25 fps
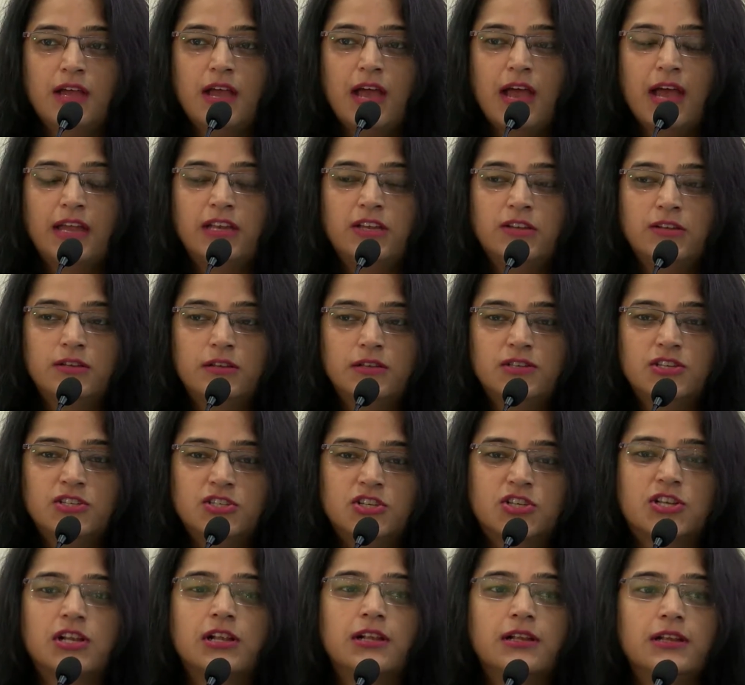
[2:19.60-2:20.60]
And
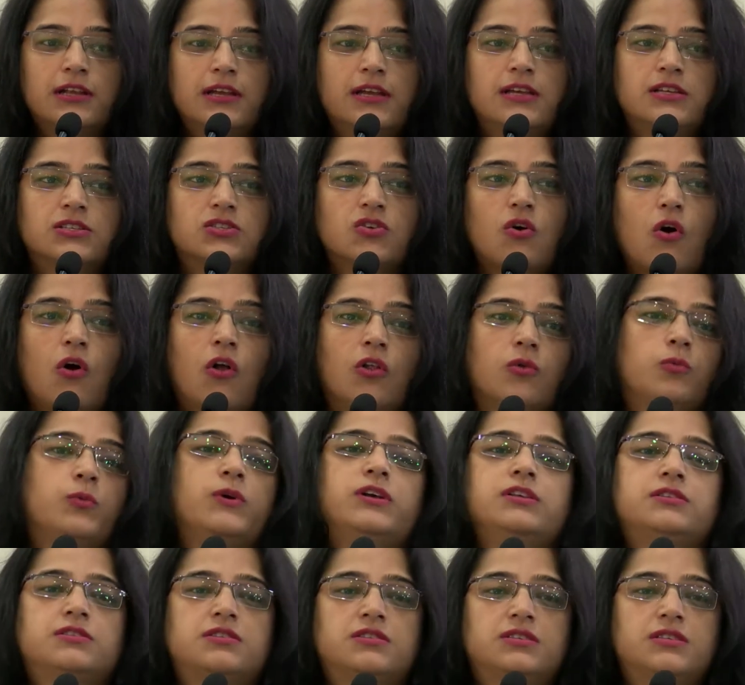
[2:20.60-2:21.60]
digital is
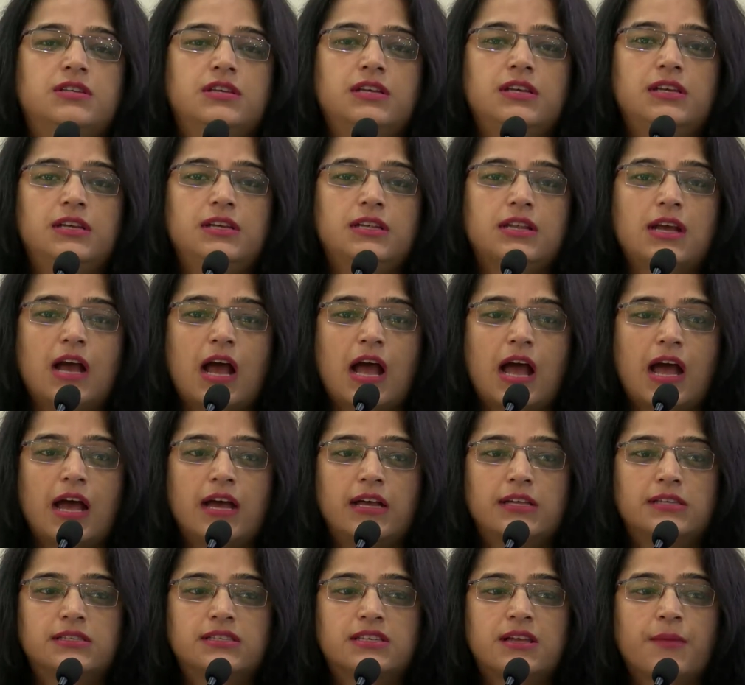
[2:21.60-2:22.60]
always seen
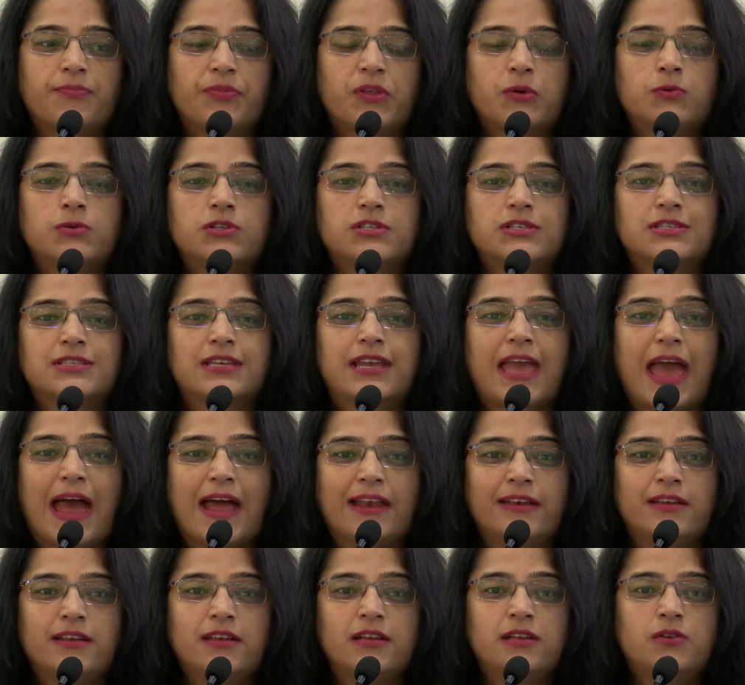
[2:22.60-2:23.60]
as something which is
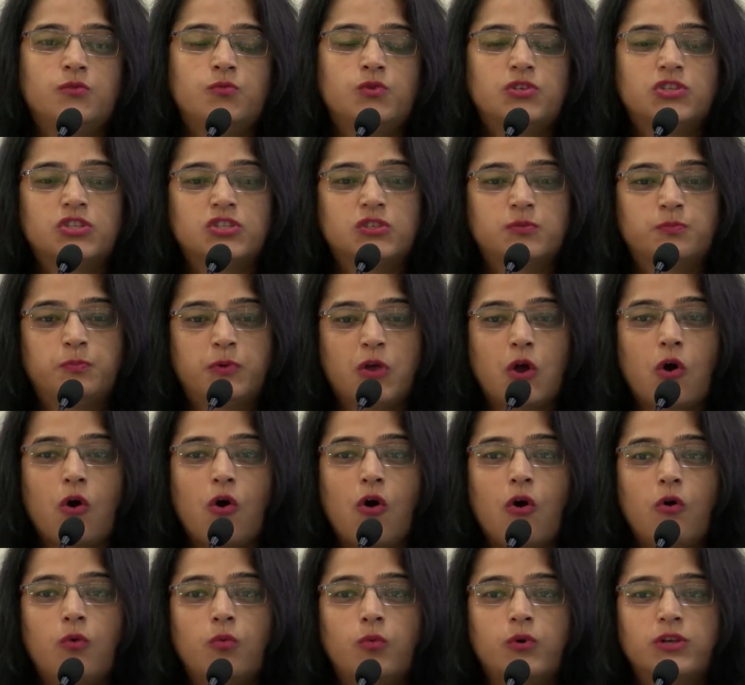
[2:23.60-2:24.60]
candid, which is
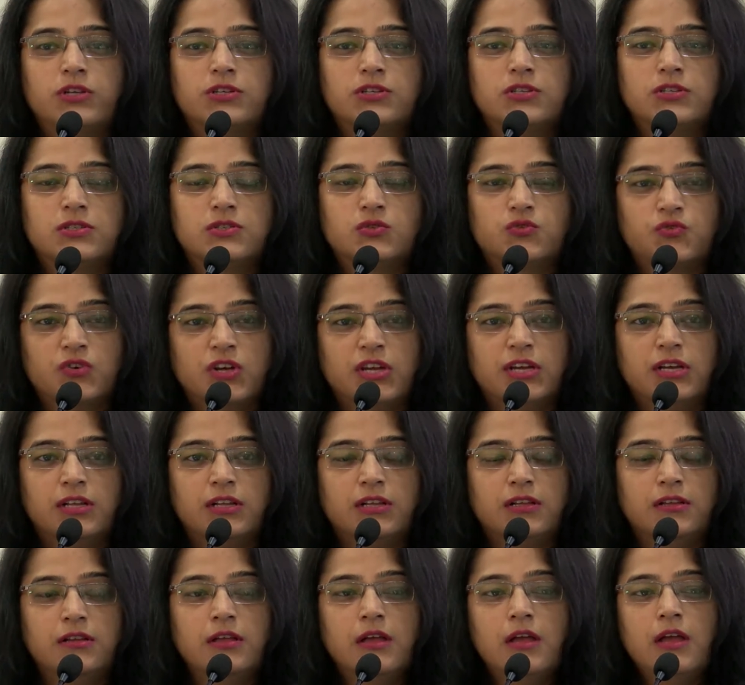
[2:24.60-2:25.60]
pure, which is
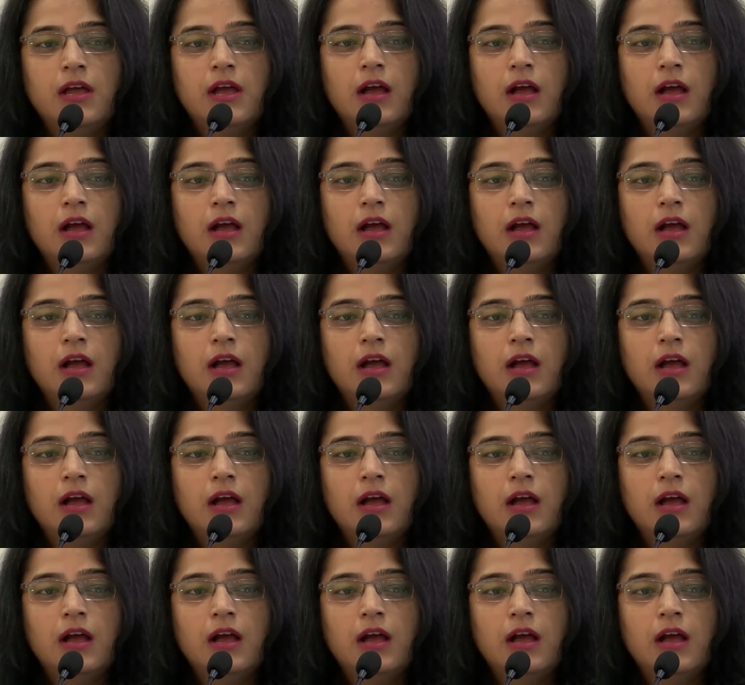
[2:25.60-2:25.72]
real,